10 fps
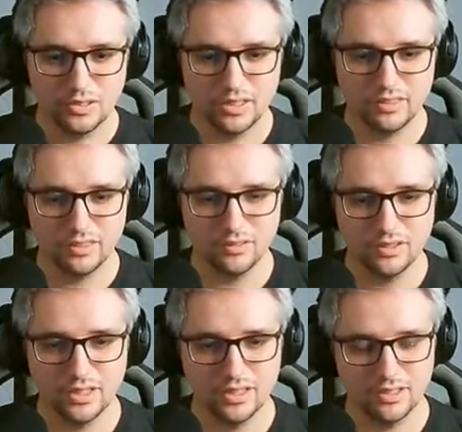I
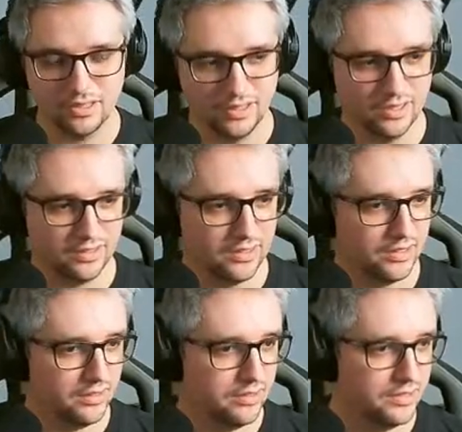thought I, I had
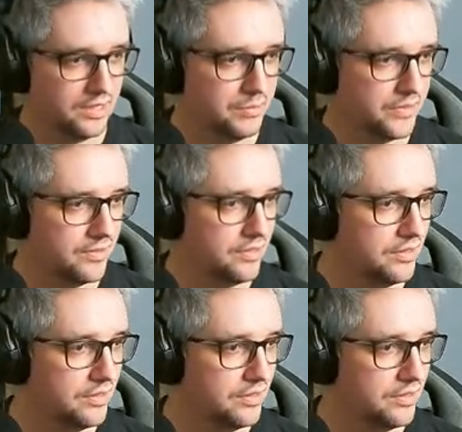that. Damn it.